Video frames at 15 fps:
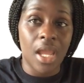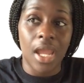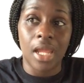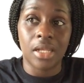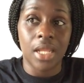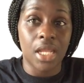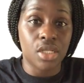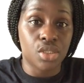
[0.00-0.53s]

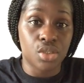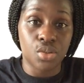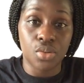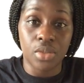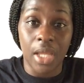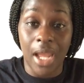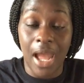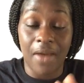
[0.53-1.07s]
and they do,
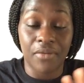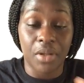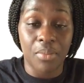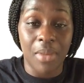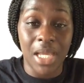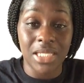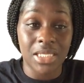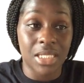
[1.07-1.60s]
they have an
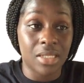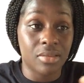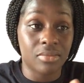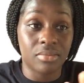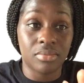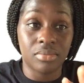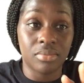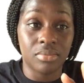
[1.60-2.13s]

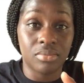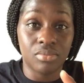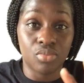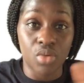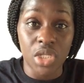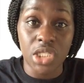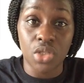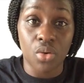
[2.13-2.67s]
amazing
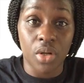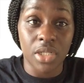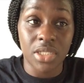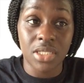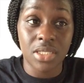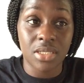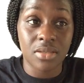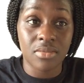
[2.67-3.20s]

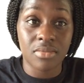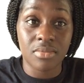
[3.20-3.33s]
resource